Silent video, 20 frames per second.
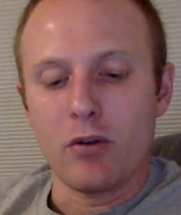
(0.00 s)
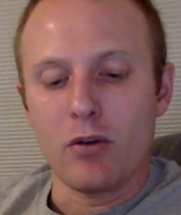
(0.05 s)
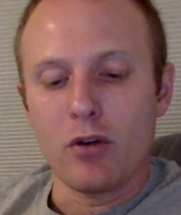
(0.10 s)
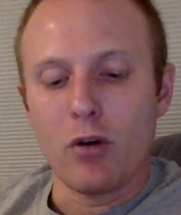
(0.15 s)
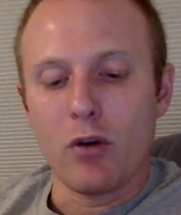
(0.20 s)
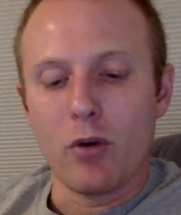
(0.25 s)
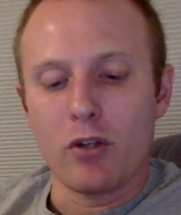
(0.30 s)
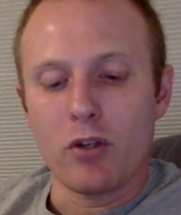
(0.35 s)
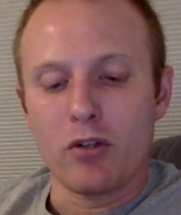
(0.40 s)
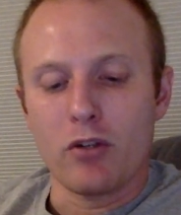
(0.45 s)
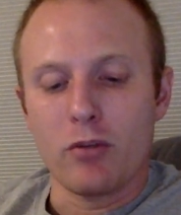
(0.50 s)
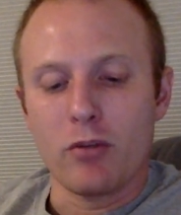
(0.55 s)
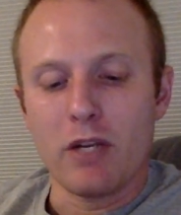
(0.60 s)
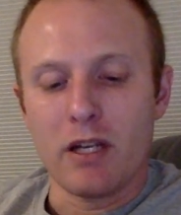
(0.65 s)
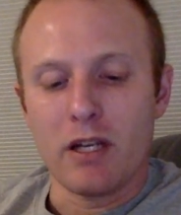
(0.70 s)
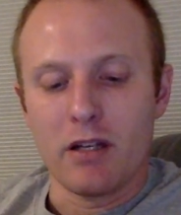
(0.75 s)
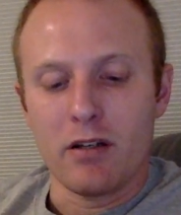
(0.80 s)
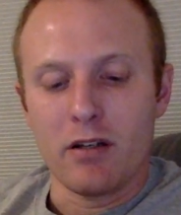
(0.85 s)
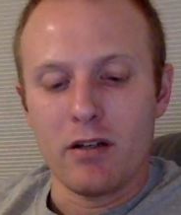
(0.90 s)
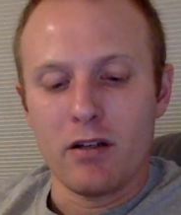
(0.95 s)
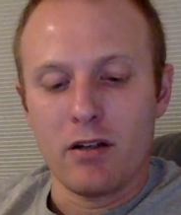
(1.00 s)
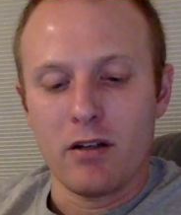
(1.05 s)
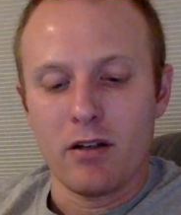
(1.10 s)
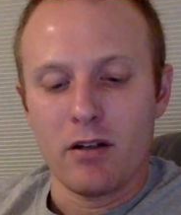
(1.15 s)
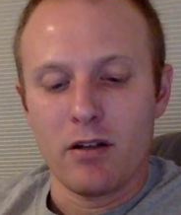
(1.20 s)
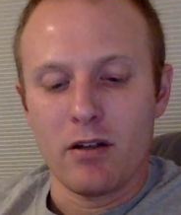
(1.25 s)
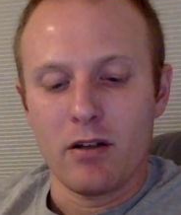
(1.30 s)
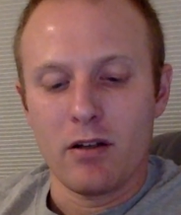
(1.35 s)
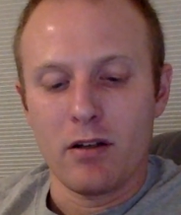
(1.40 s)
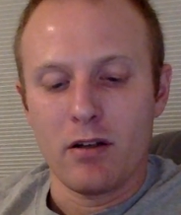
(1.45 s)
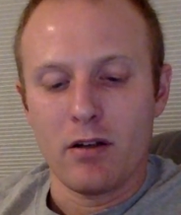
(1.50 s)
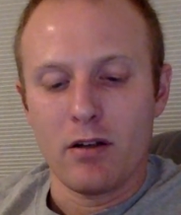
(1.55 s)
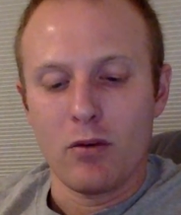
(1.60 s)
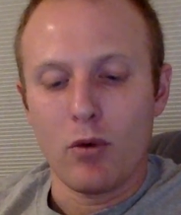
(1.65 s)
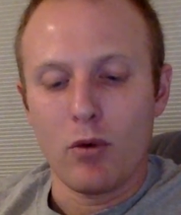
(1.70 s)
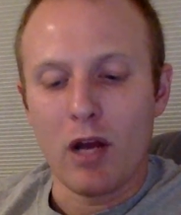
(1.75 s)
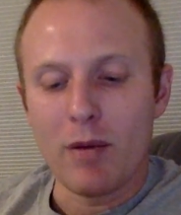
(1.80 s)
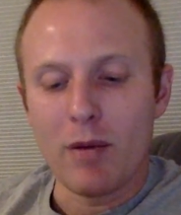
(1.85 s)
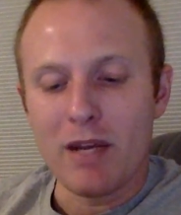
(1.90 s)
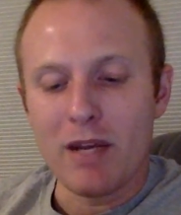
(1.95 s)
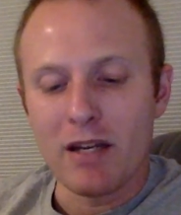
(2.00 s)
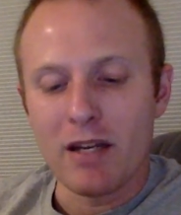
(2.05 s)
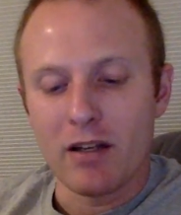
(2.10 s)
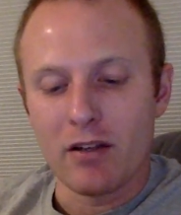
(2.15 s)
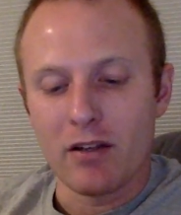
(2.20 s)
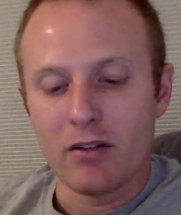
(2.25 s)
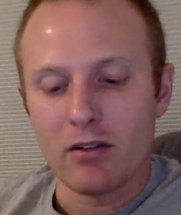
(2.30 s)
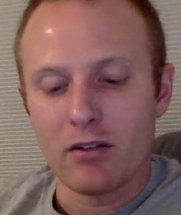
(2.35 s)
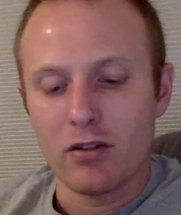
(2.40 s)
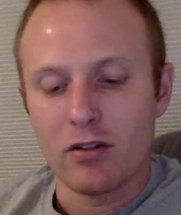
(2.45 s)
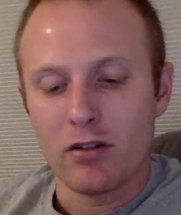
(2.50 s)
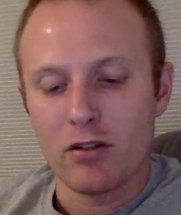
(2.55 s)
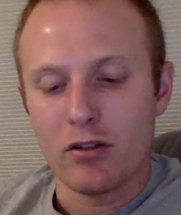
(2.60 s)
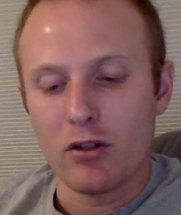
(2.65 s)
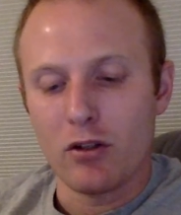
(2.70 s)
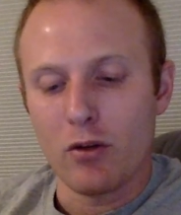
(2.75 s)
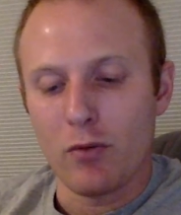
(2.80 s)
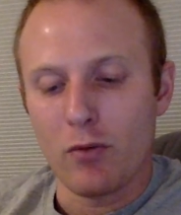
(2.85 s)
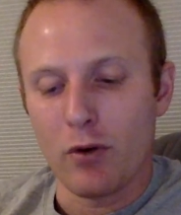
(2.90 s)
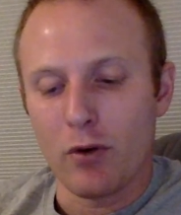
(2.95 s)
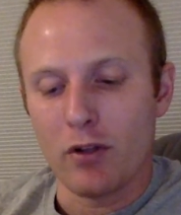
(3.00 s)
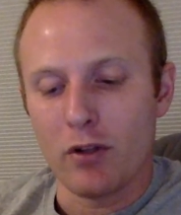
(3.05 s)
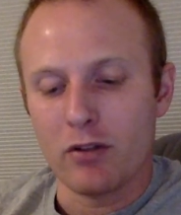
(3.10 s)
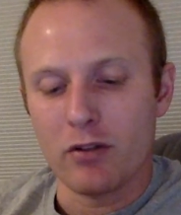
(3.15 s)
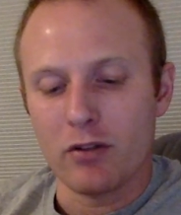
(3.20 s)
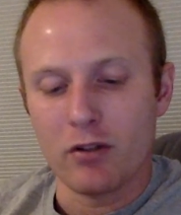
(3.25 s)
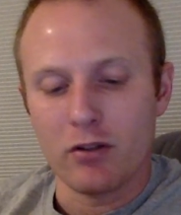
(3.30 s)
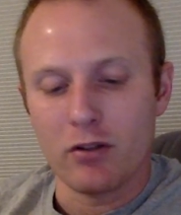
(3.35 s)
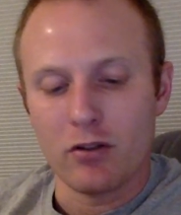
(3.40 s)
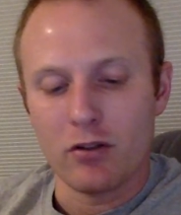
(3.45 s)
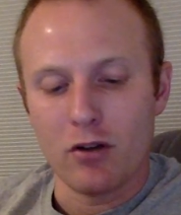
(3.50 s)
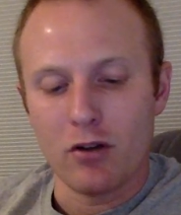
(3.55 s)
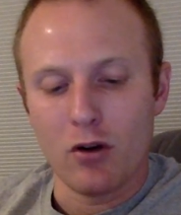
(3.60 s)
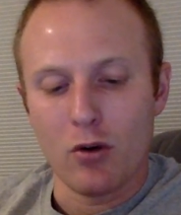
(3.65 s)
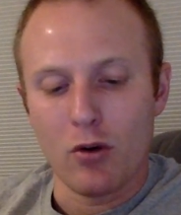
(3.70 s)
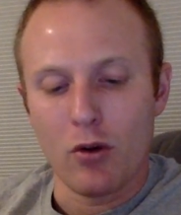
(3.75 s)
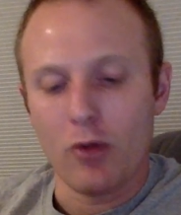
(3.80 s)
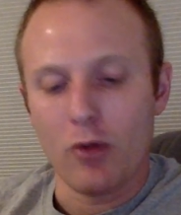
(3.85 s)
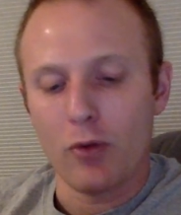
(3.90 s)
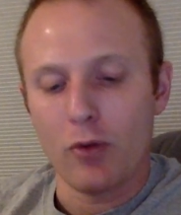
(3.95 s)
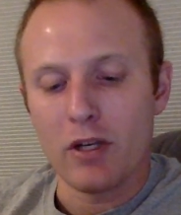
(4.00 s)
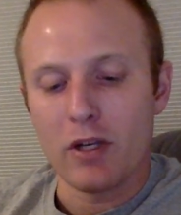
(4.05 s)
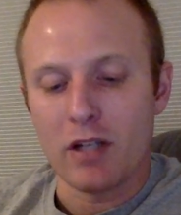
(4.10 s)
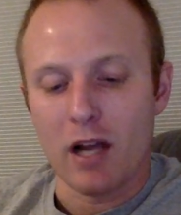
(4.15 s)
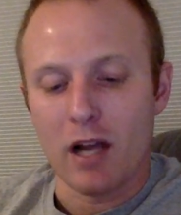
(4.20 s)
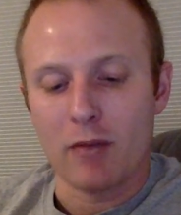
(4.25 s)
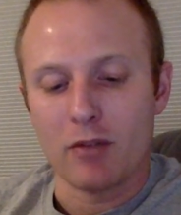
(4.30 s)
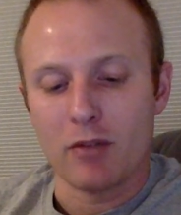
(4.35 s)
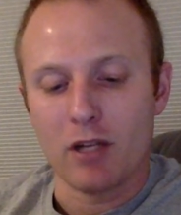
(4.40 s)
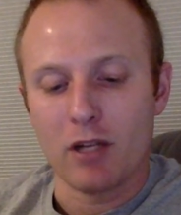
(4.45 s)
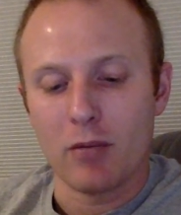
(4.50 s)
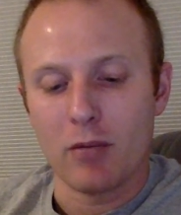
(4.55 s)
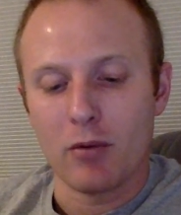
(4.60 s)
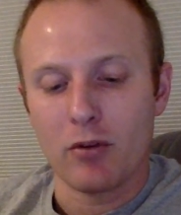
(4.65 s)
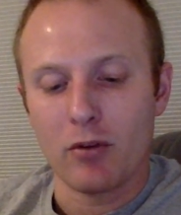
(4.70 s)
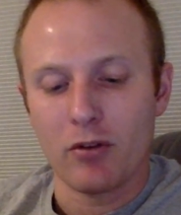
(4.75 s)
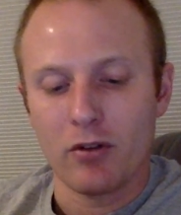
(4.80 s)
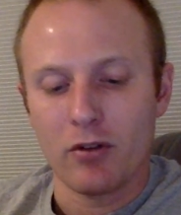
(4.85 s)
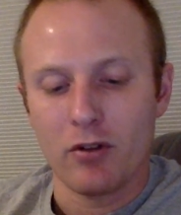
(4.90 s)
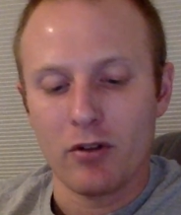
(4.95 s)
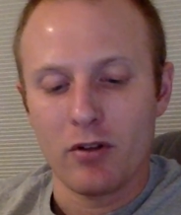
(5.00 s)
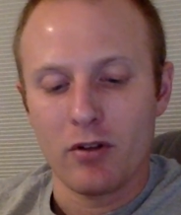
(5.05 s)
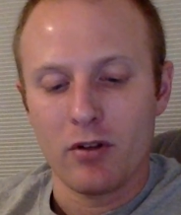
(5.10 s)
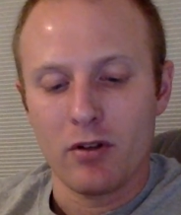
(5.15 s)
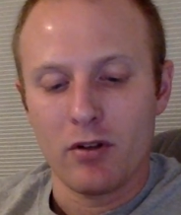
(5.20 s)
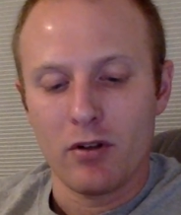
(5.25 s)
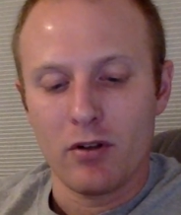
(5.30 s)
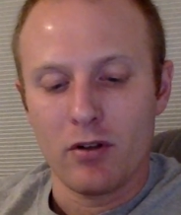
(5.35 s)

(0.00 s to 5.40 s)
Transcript: I don't know what you mean. What I mean is, do you, for instance, know the three times tables?